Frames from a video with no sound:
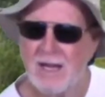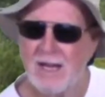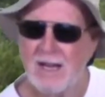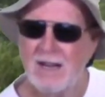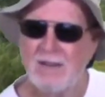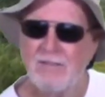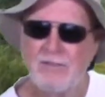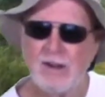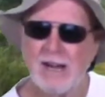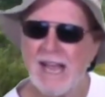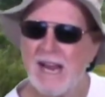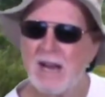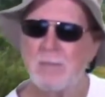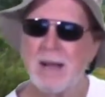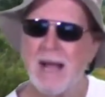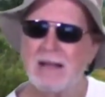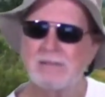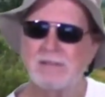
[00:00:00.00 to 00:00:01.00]
forget
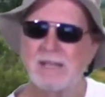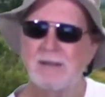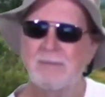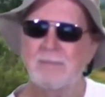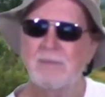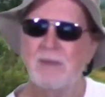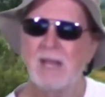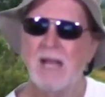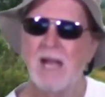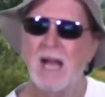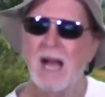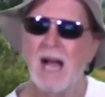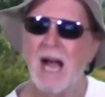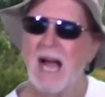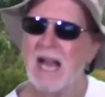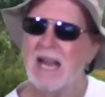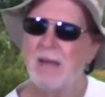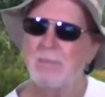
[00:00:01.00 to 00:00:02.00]
about
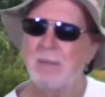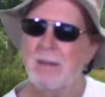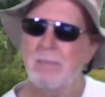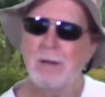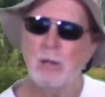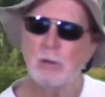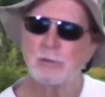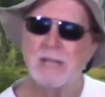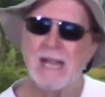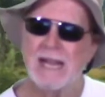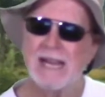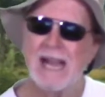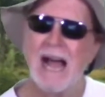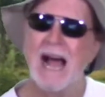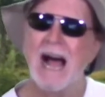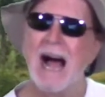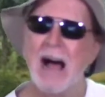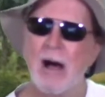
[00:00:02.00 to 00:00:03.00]
a la
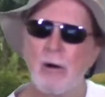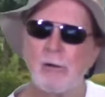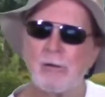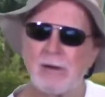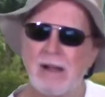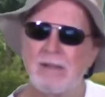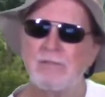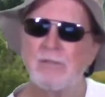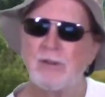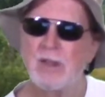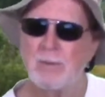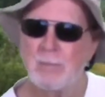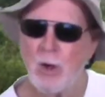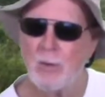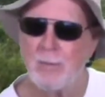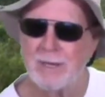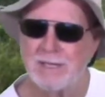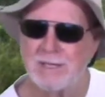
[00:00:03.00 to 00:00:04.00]
biblioteca ahora for the
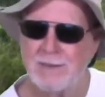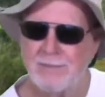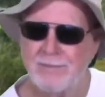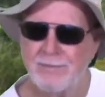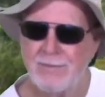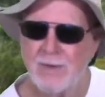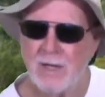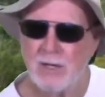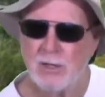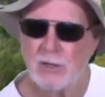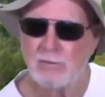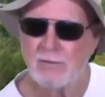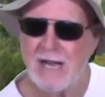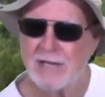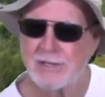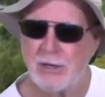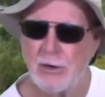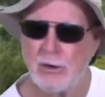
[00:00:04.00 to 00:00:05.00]
moment. You've
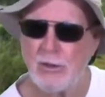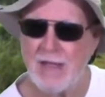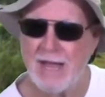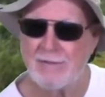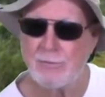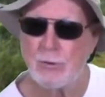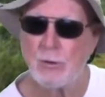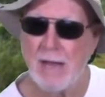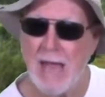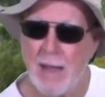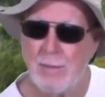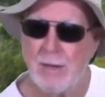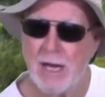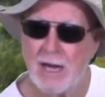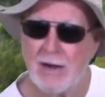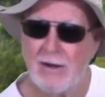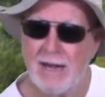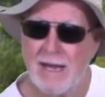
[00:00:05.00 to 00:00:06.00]
got to know that
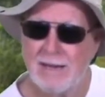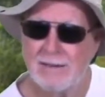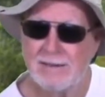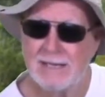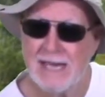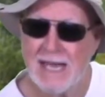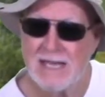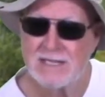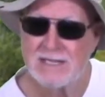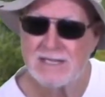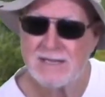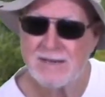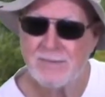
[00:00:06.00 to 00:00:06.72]
vocabulary, yes,